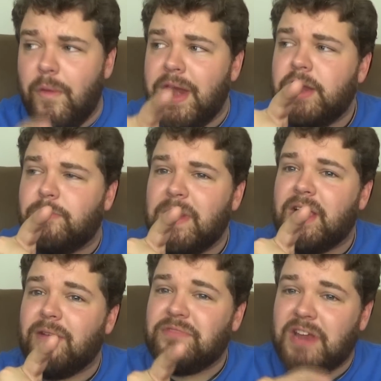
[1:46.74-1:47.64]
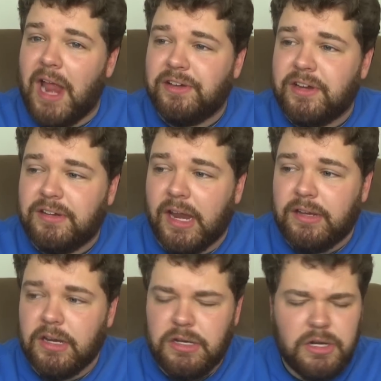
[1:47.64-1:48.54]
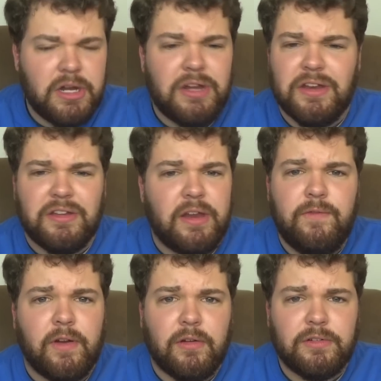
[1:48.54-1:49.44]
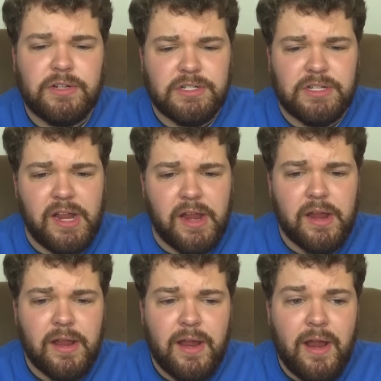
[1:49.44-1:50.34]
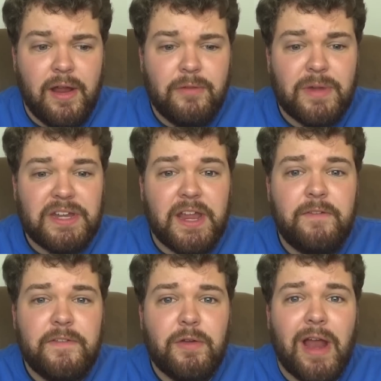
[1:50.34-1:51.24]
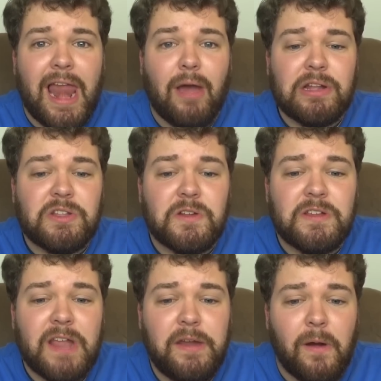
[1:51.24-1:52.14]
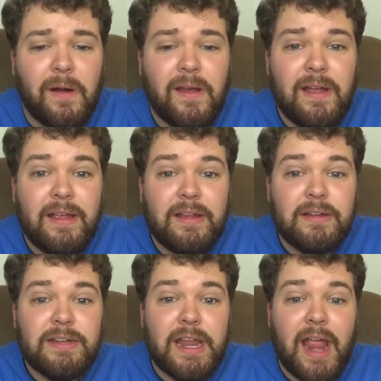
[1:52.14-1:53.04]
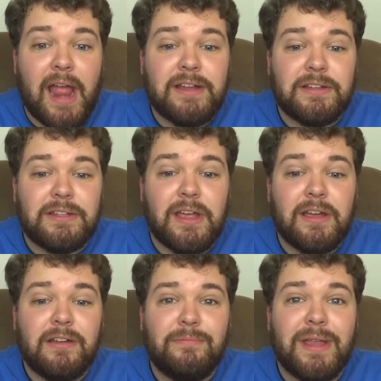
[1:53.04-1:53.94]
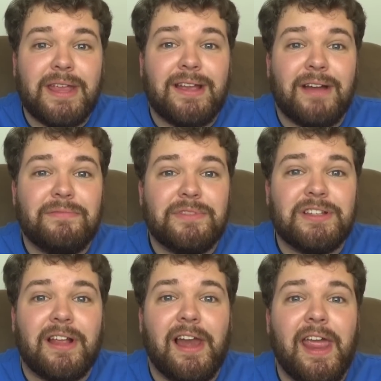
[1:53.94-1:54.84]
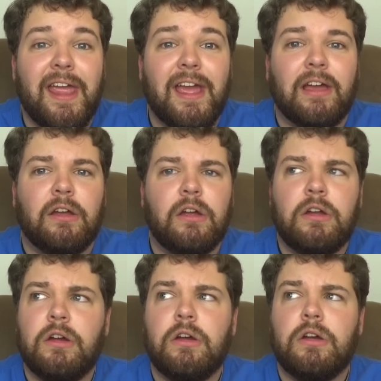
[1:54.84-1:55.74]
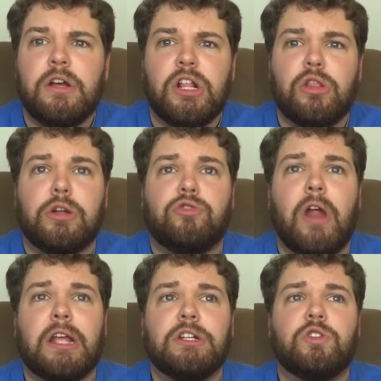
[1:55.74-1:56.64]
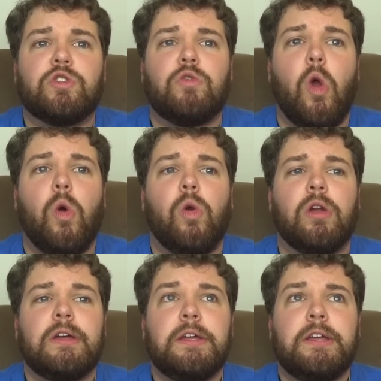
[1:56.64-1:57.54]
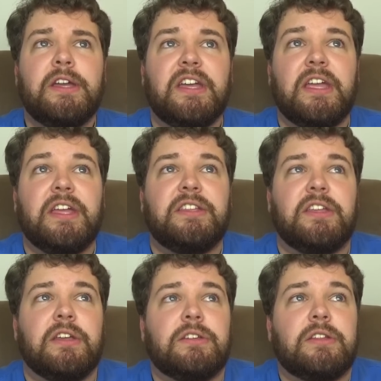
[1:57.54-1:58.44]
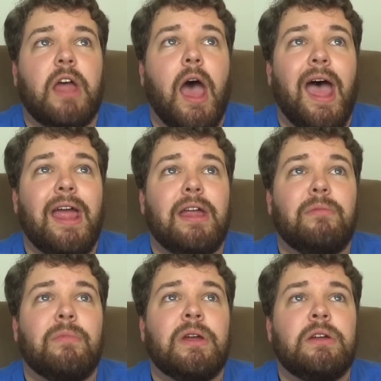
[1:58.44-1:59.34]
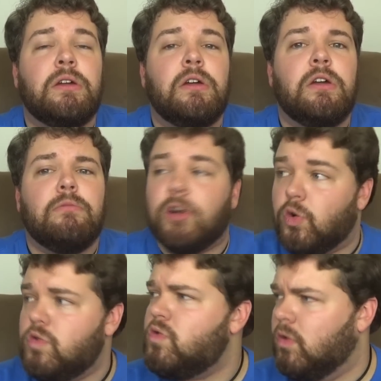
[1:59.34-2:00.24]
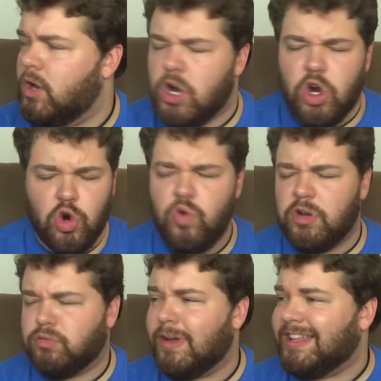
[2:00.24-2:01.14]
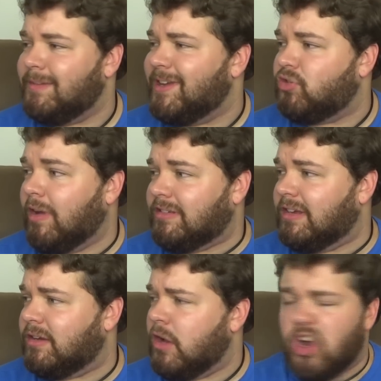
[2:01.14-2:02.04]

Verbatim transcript: When it becomes agitated, it is difficult to see, but if you allow it to settle, the answer becomes clear. The Dragon Scroll it is time. But who, who is willing to be trusted